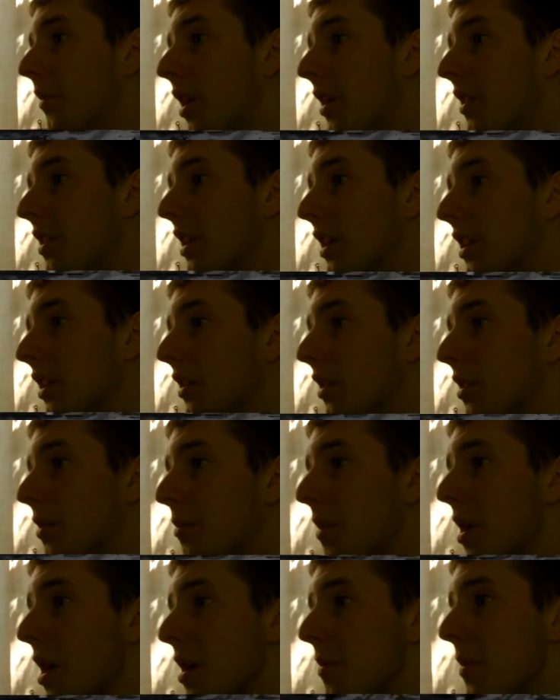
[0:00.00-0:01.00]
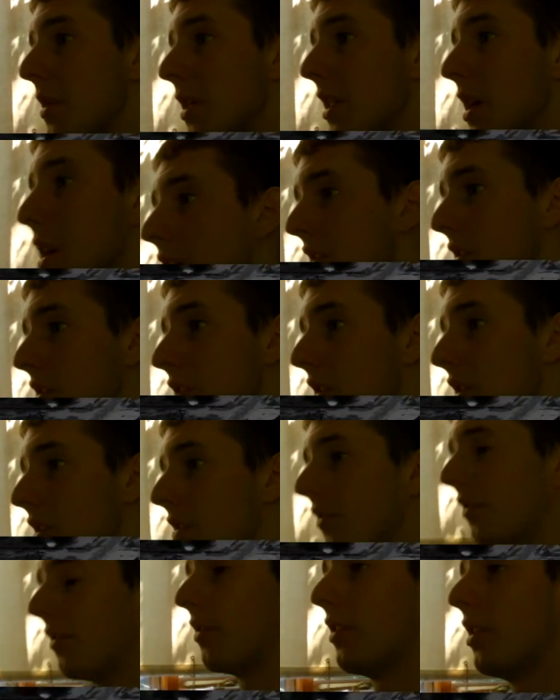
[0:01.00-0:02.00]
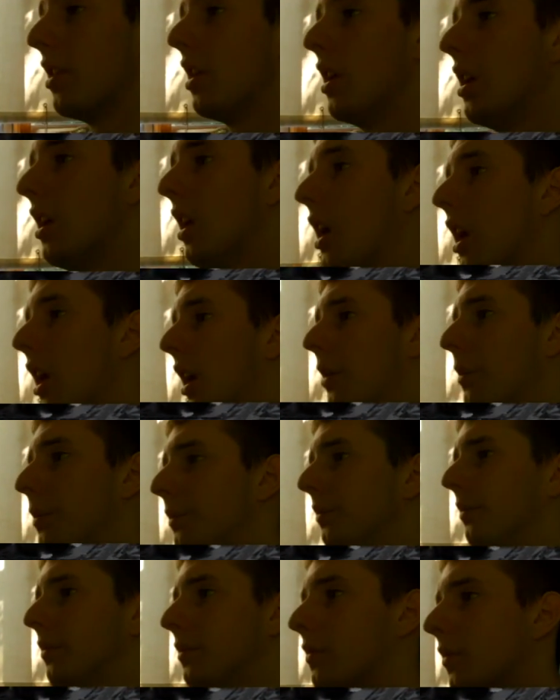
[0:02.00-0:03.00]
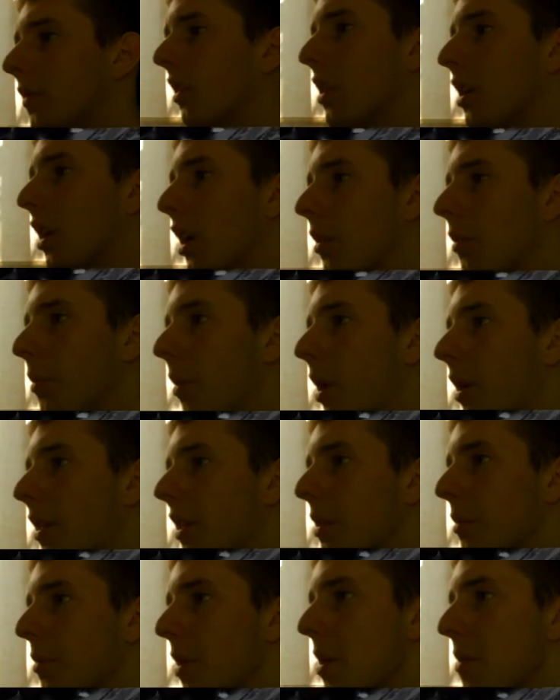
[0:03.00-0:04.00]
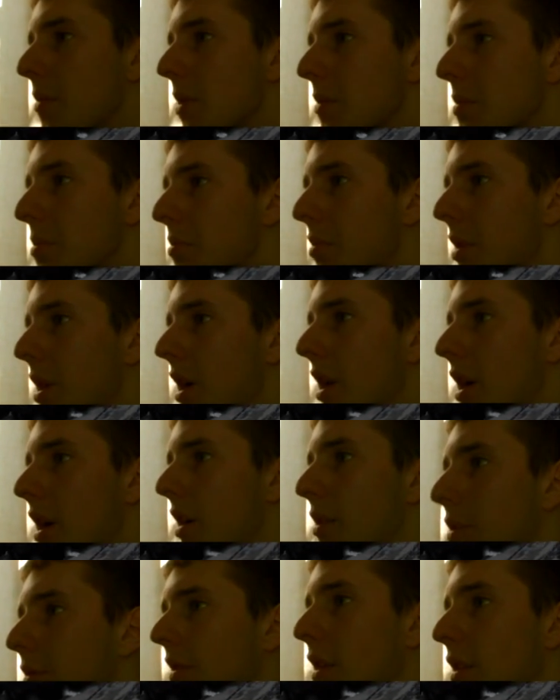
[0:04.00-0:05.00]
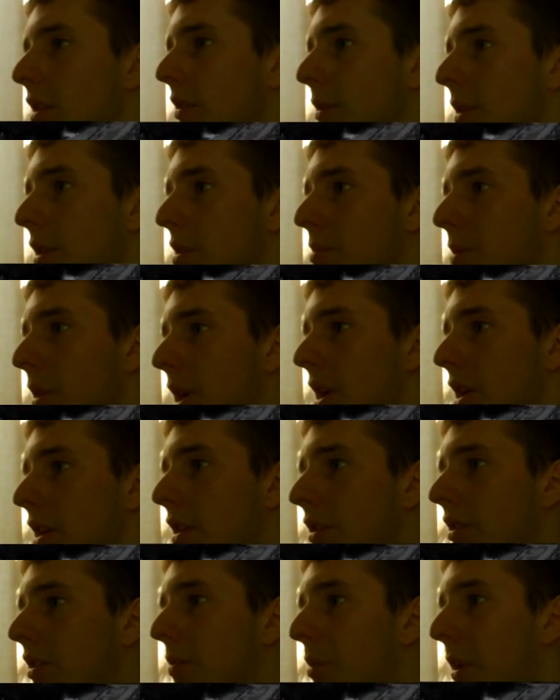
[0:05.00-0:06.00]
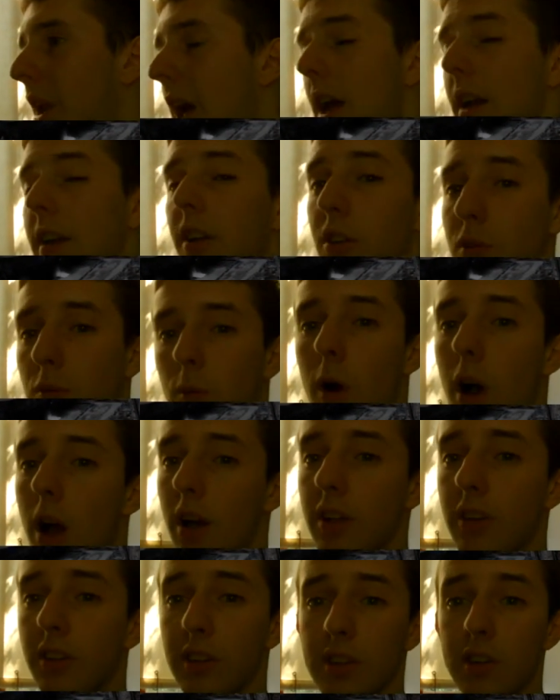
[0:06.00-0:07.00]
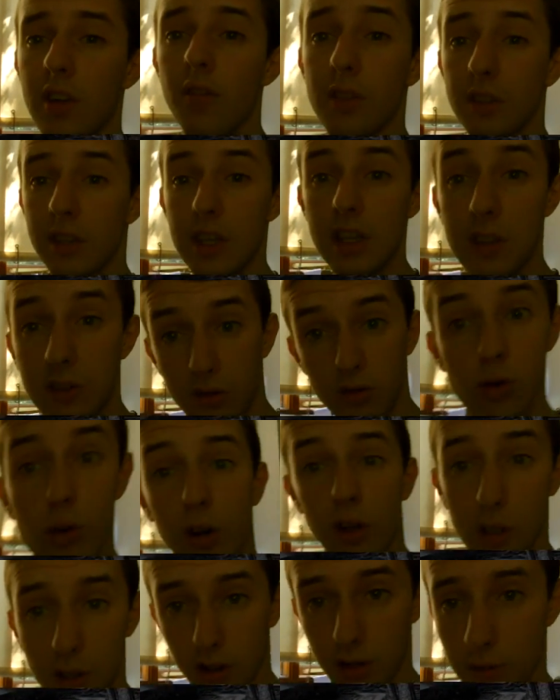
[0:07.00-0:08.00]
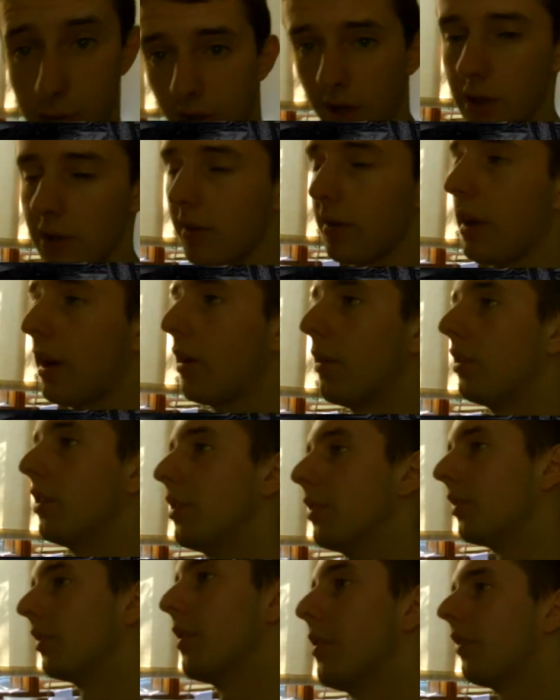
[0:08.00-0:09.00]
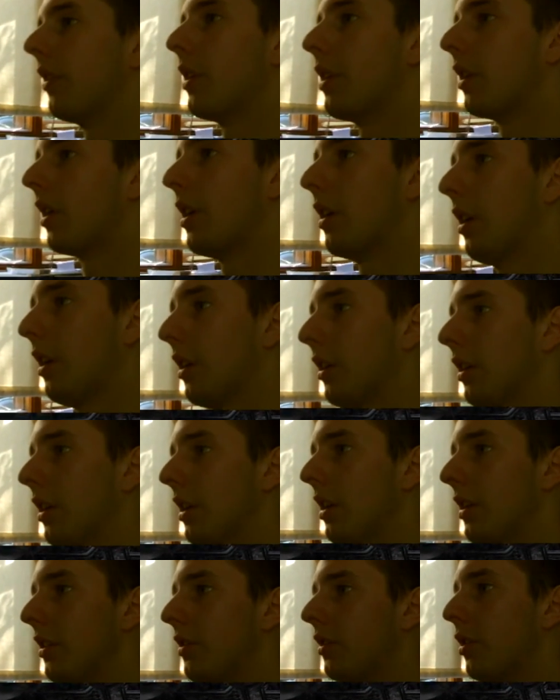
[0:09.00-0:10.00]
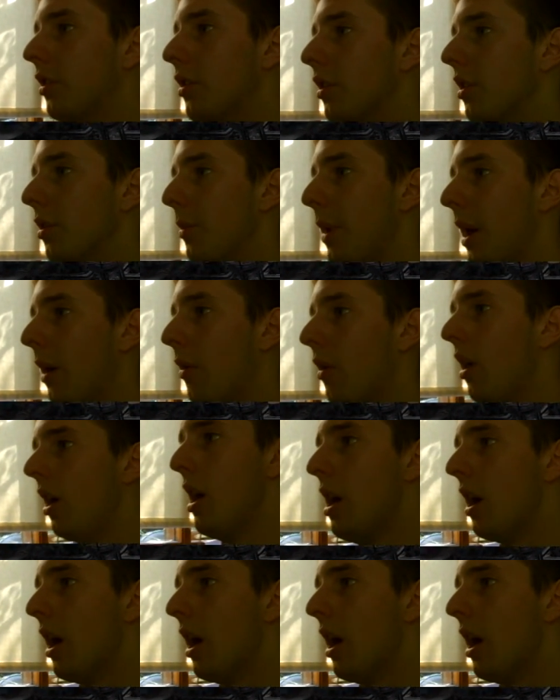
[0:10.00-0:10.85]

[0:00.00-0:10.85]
I think that maybe they should have, I think maybe as much Predator's plan does work, because he obviously is drawing the defenders out, as the fact that there's 2 of them out.